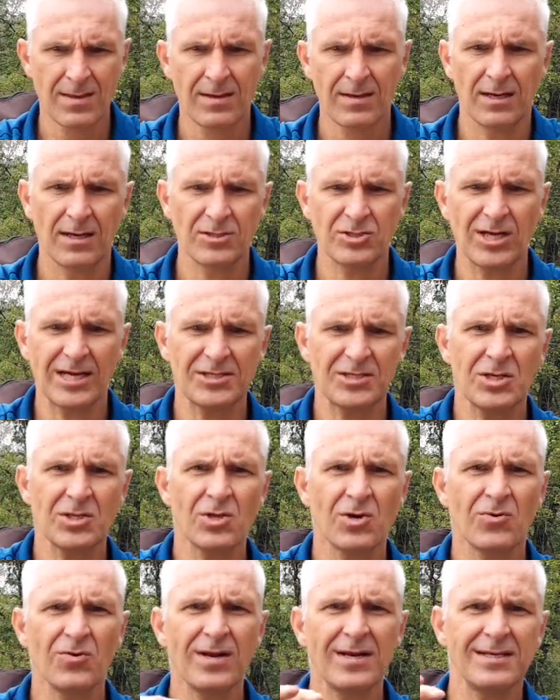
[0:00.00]
Adjusting the
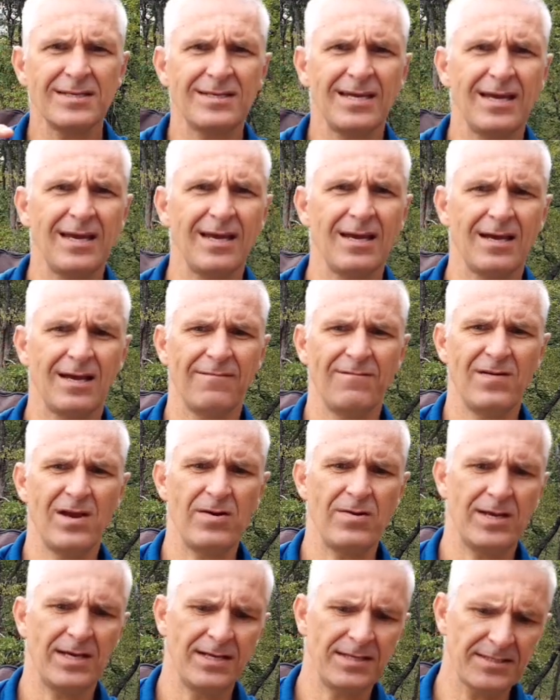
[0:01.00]
grid is
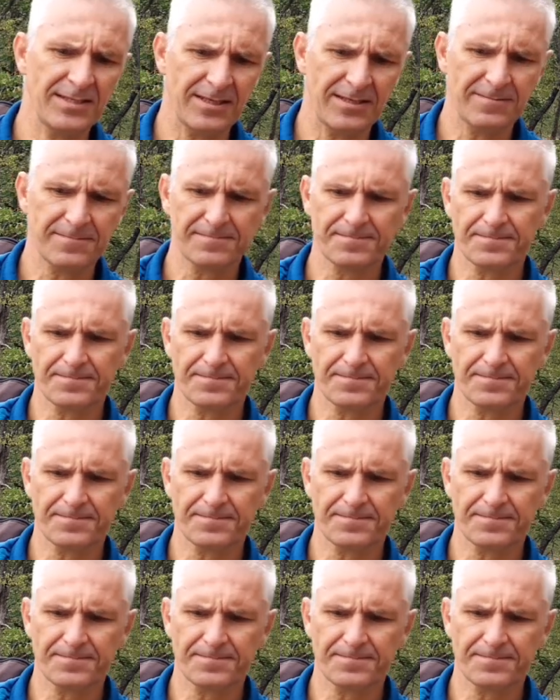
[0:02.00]
very easy.